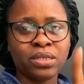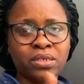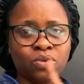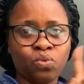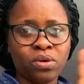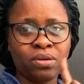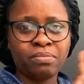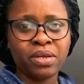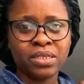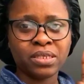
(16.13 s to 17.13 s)
at least one
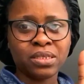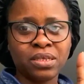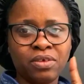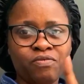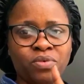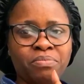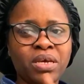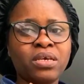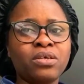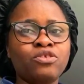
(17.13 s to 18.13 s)
place. If we
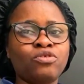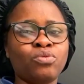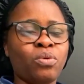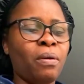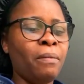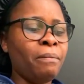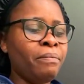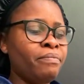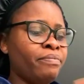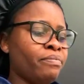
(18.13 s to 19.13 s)
make it to
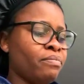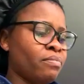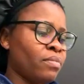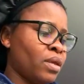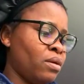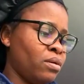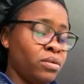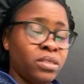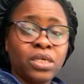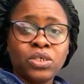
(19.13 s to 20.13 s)

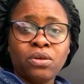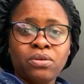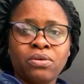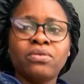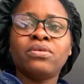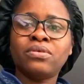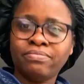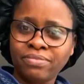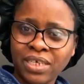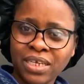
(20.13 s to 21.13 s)
Central London,
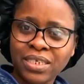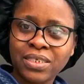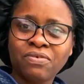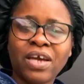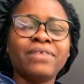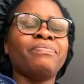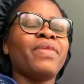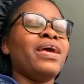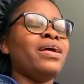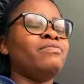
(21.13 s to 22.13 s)
then it's fine.
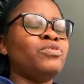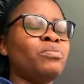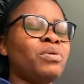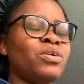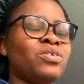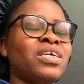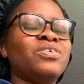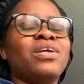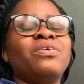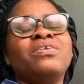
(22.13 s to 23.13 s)
If we don't make it to
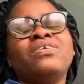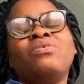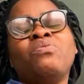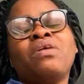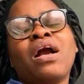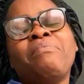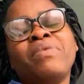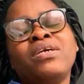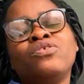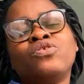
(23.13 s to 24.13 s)
Central London, then we can
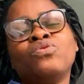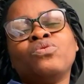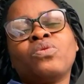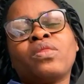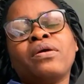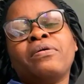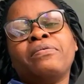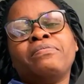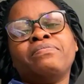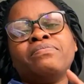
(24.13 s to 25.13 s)
make it to
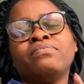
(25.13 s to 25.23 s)
the